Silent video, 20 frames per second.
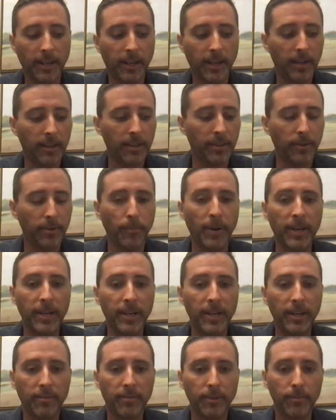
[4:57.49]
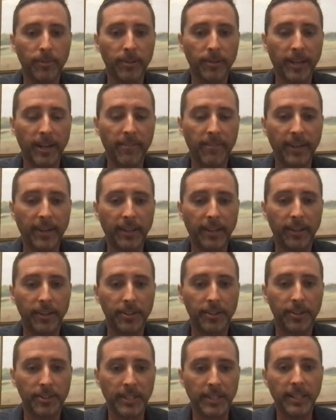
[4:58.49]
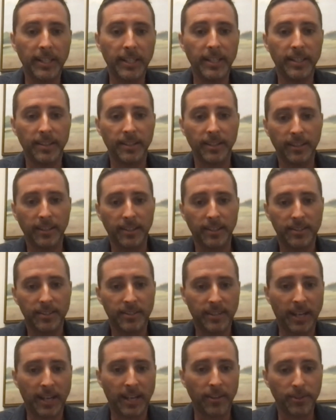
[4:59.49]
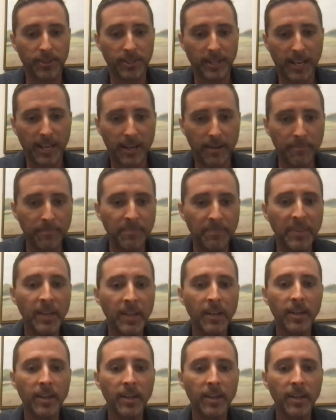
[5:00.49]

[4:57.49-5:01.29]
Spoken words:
there are many of them that have LLC in the seller's name,